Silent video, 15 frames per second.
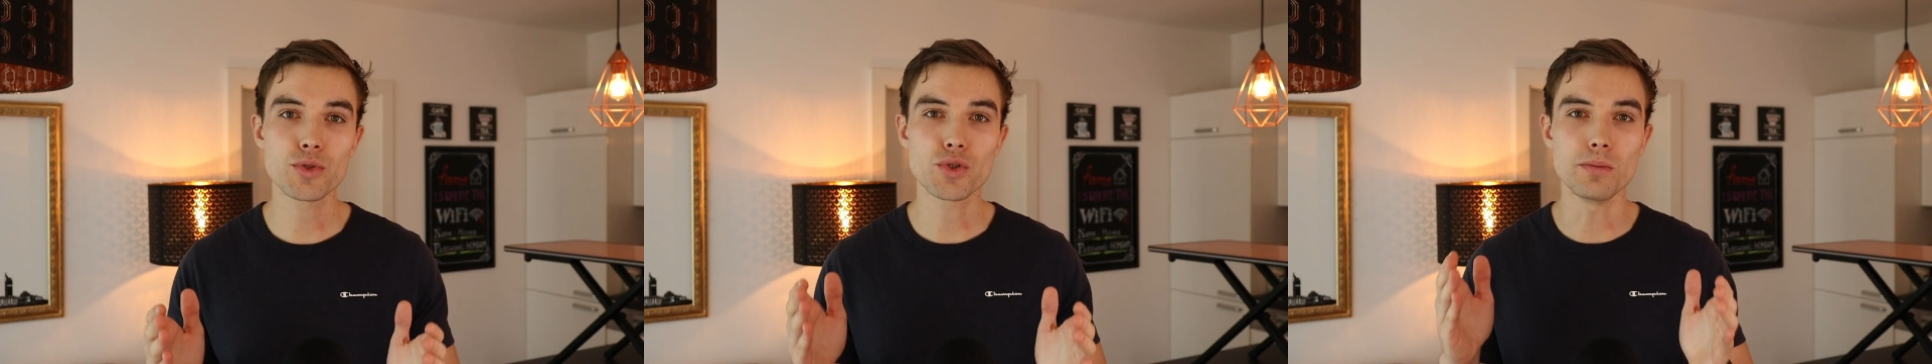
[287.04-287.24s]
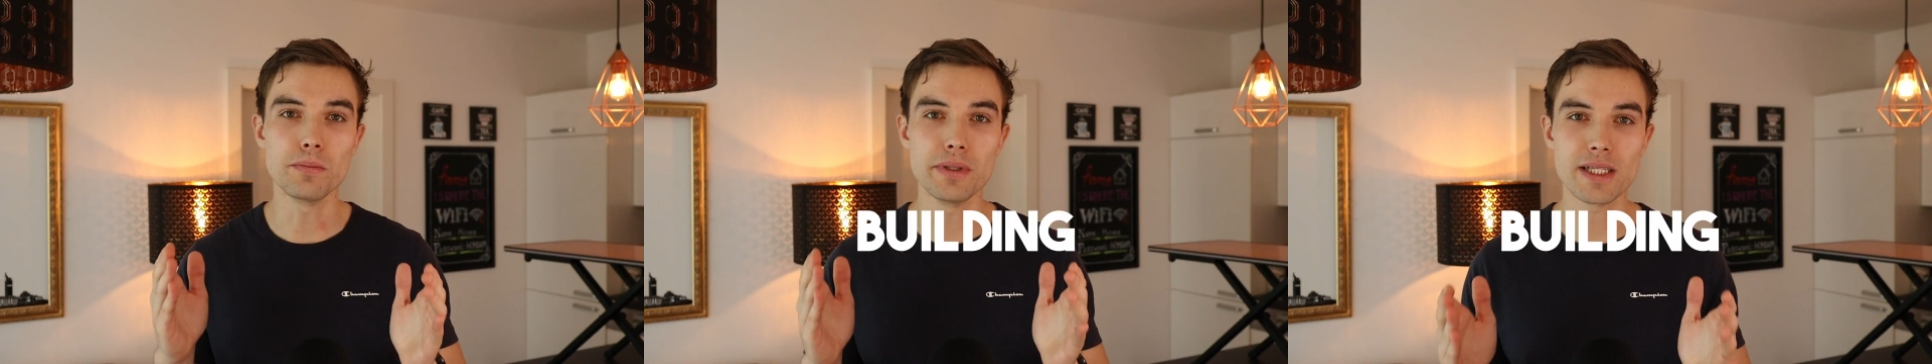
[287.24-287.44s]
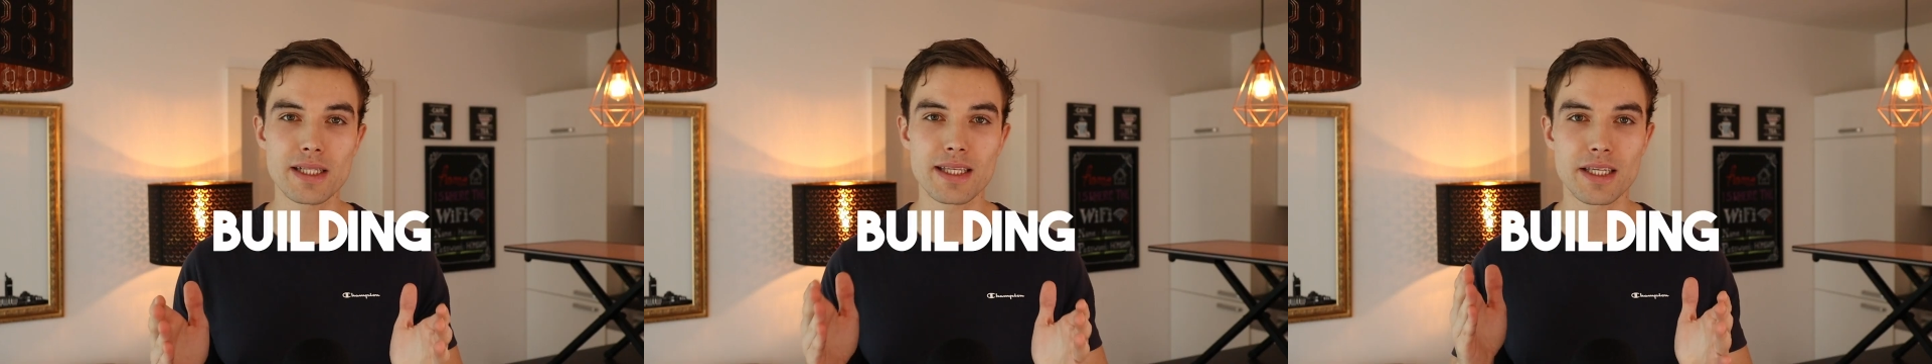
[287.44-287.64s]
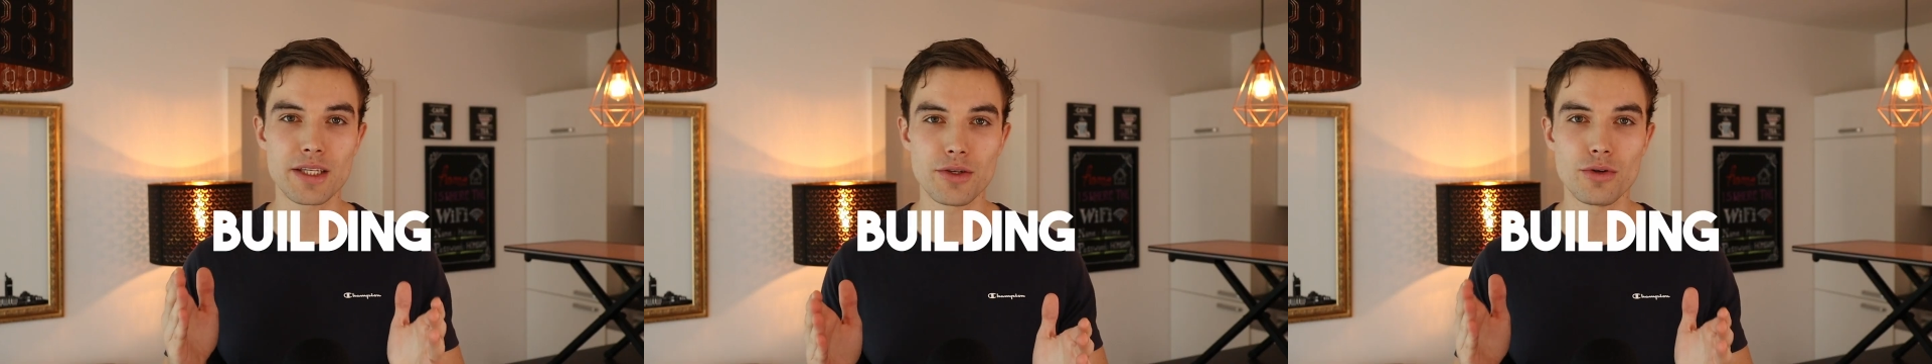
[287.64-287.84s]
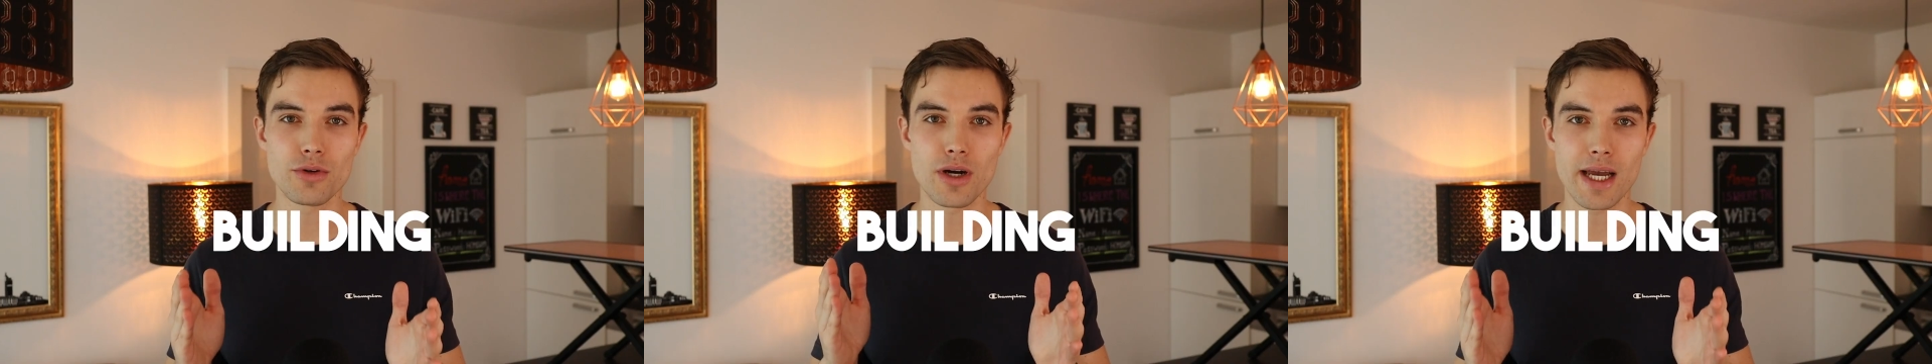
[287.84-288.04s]
to building
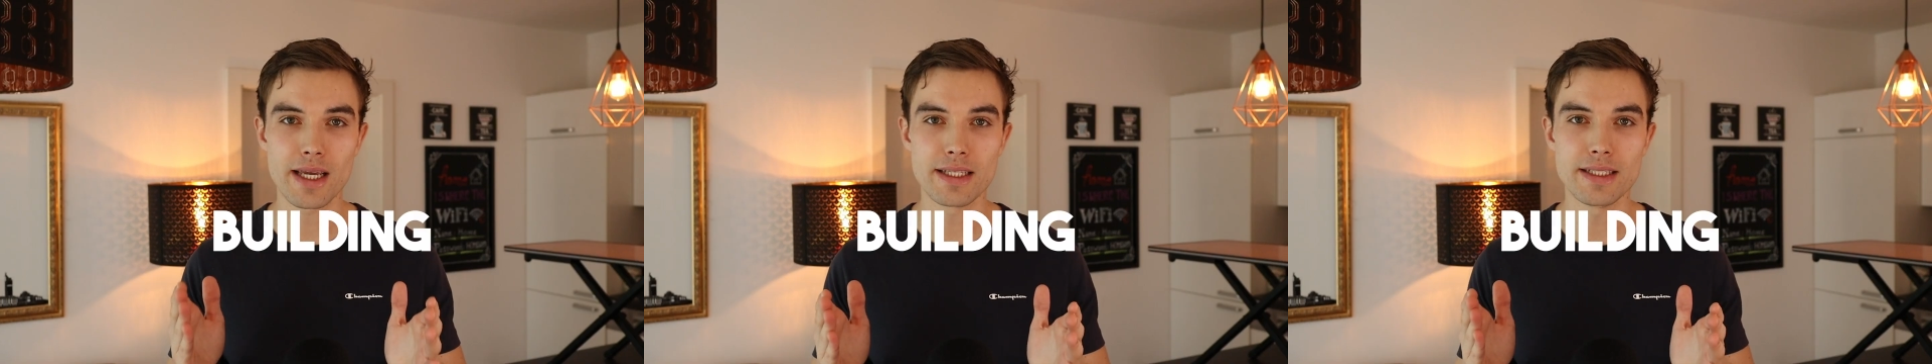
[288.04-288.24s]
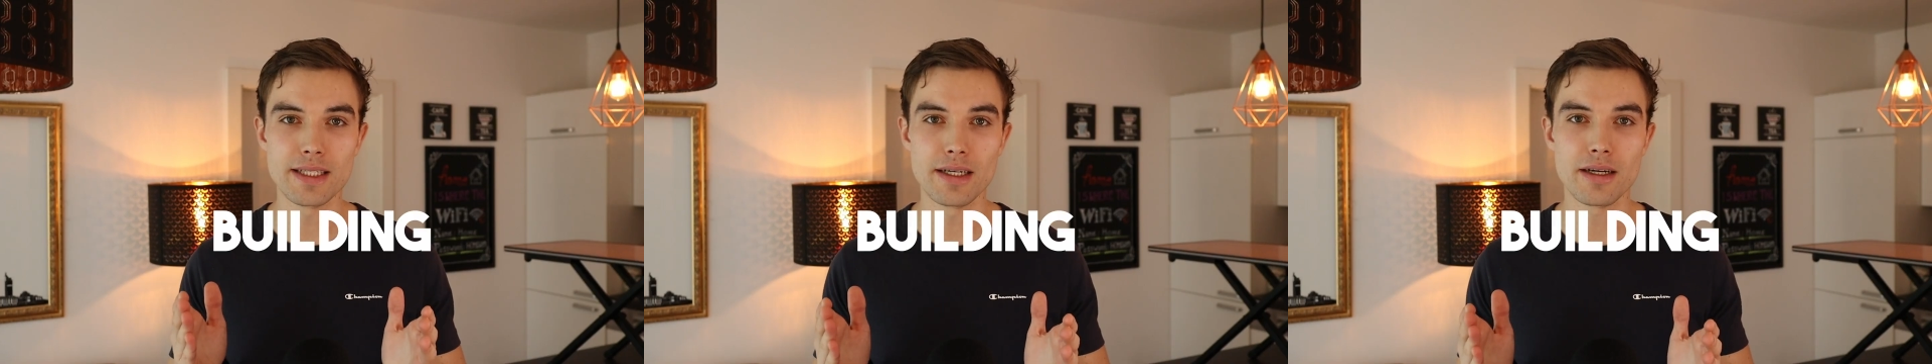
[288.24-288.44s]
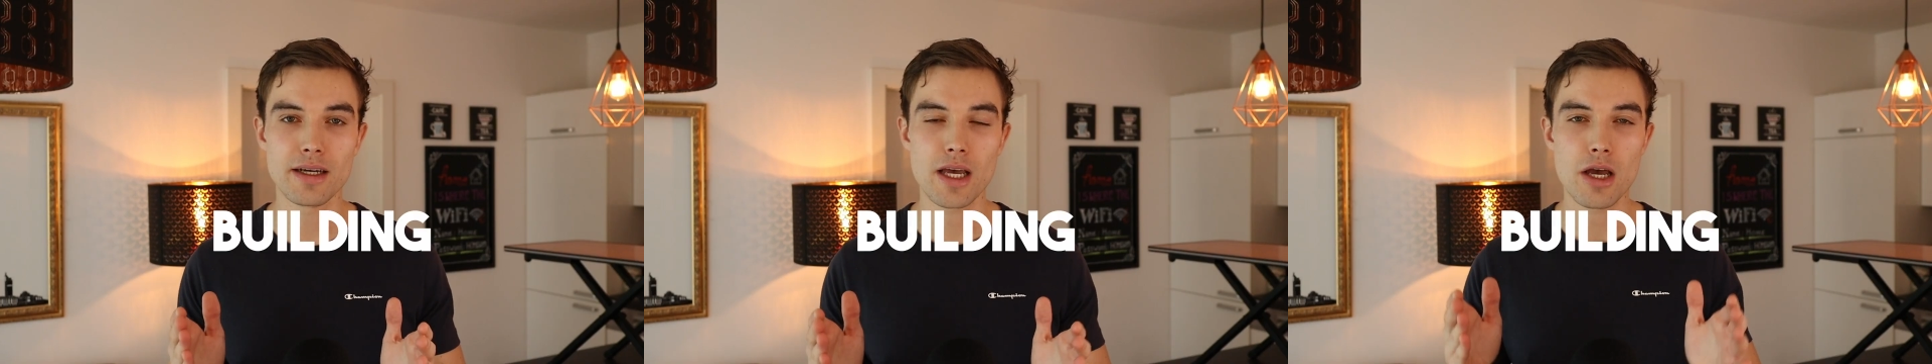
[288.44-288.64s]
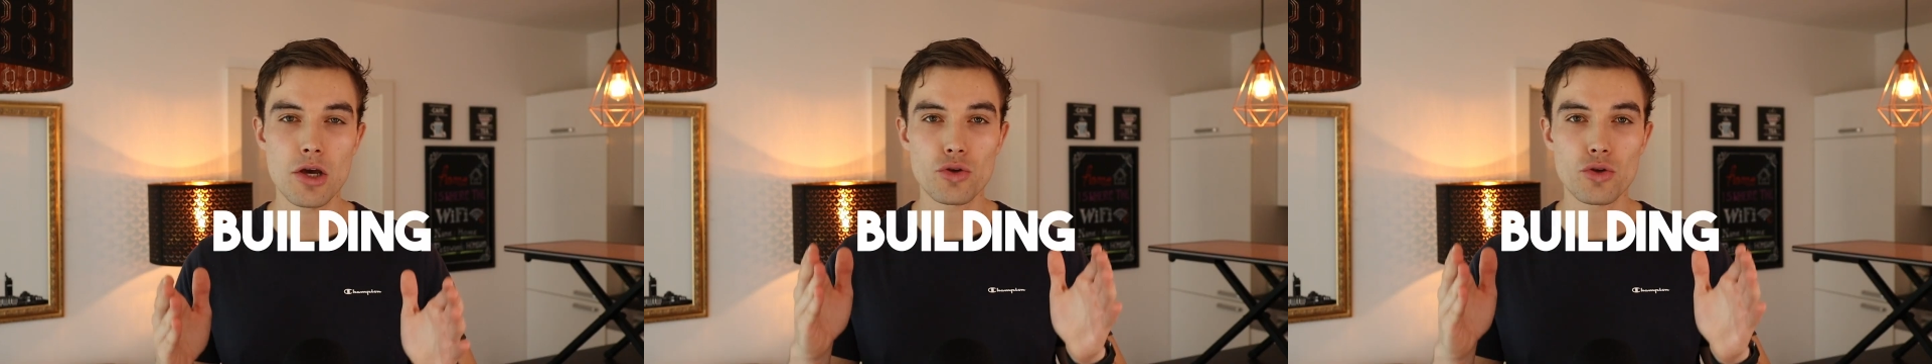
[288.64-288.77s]
your idea.